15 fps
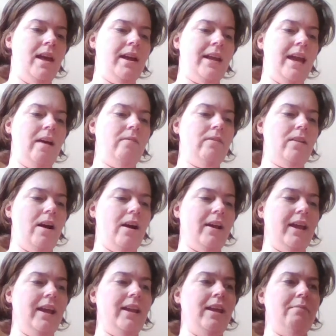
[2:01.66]
account
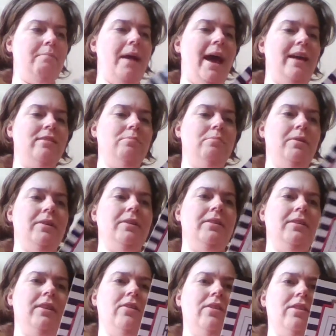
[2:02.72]
login and
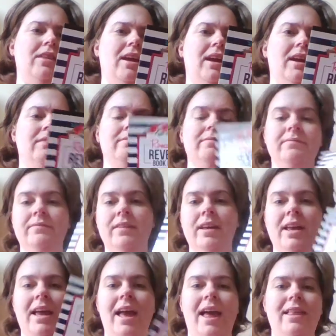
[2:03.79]
password little thing.
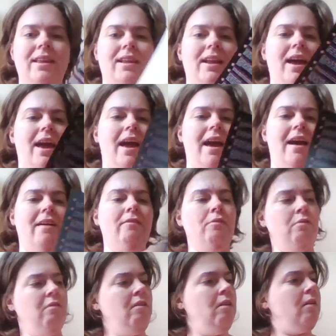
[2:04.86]
And then an
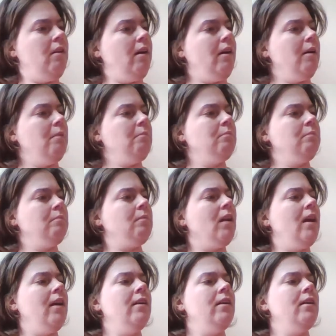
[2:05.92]
F, um,
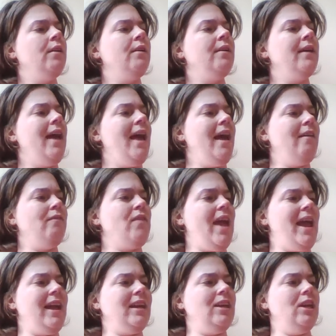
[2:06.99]

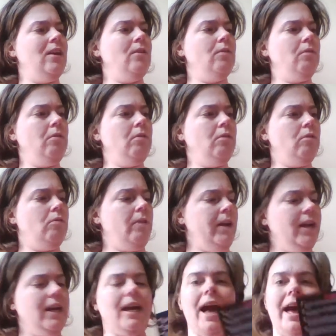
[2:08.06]
FAQ
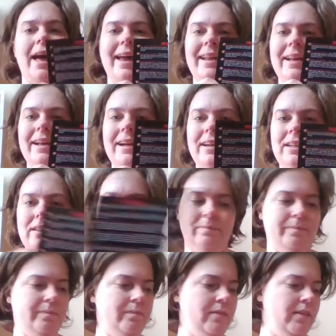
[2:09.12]
quick guide.
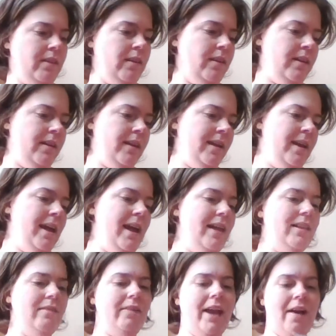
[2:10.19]

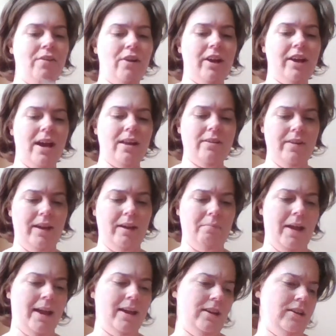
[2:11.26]
And then we have our coloring
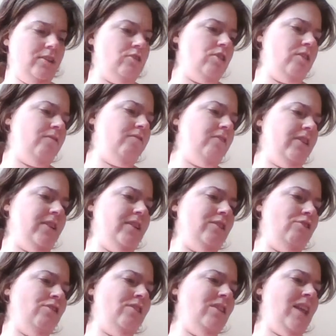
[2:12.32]
page for
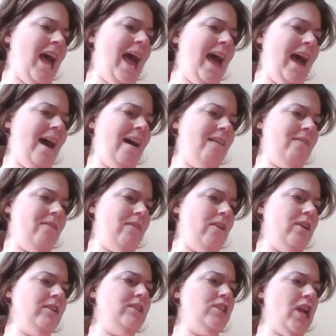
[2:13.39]
Tav
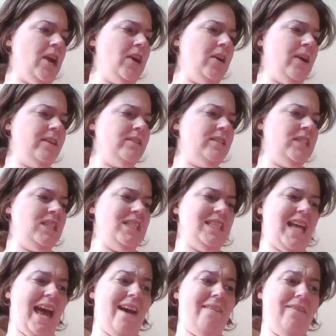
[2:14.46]
uh, Tara
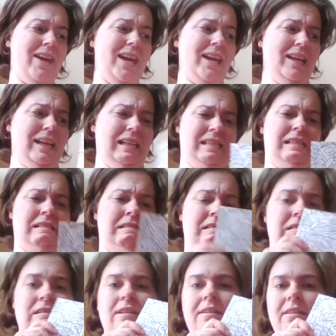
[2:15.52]

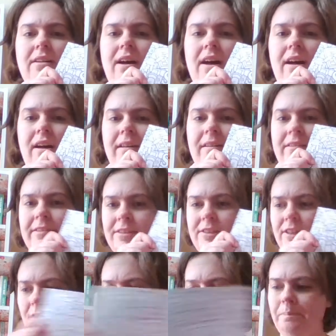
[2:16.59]
Savic. Uh,
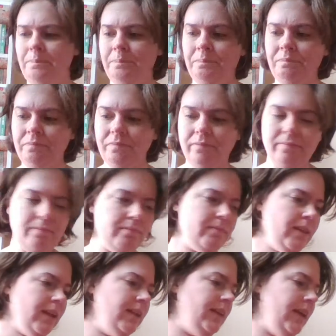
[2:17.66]
so,
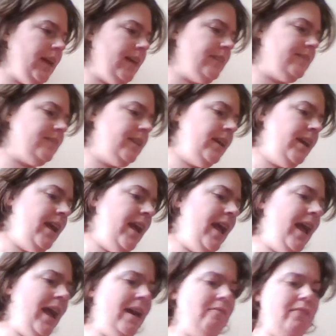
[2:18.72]
yes.
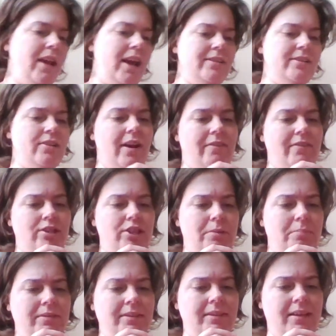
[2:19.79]
And we also have a,
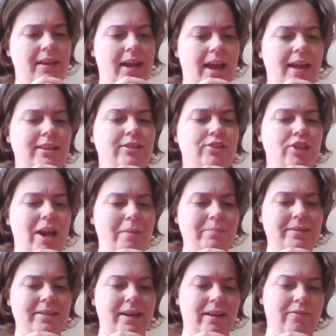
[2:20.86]
chipstick, a
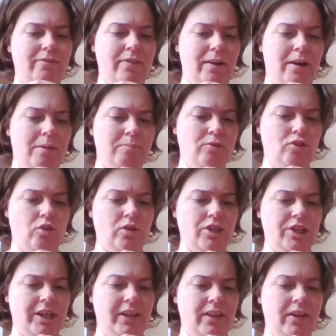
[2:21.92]
chapstick from
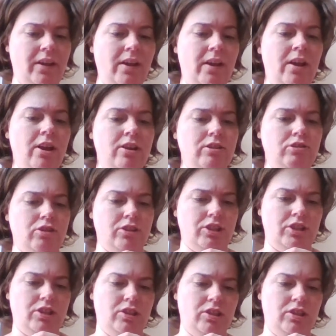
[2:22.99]
Georgia, G